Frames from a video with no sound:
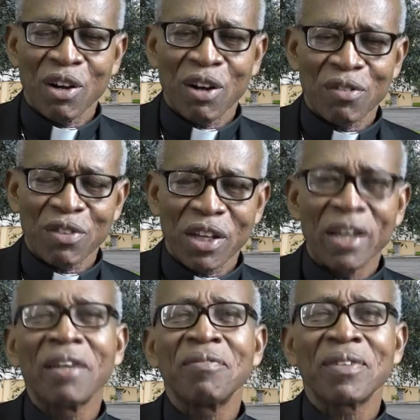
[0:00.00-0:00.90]
of
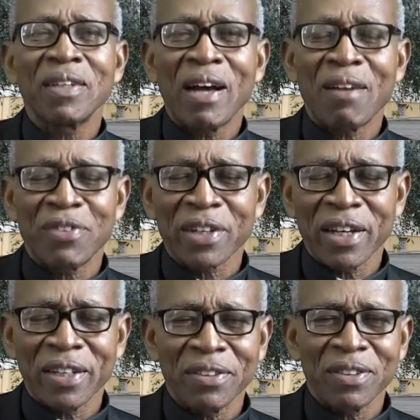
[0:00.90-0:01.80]
the
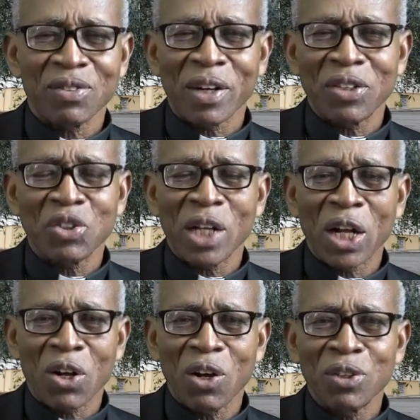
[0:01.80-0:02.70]
African
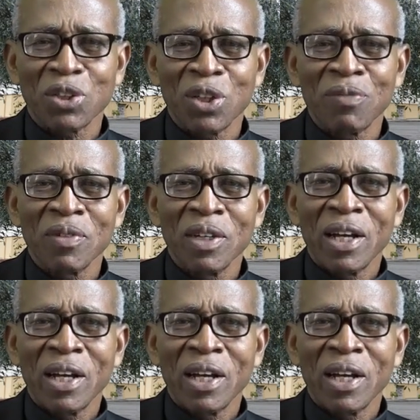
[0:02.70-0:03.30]
traditional culture,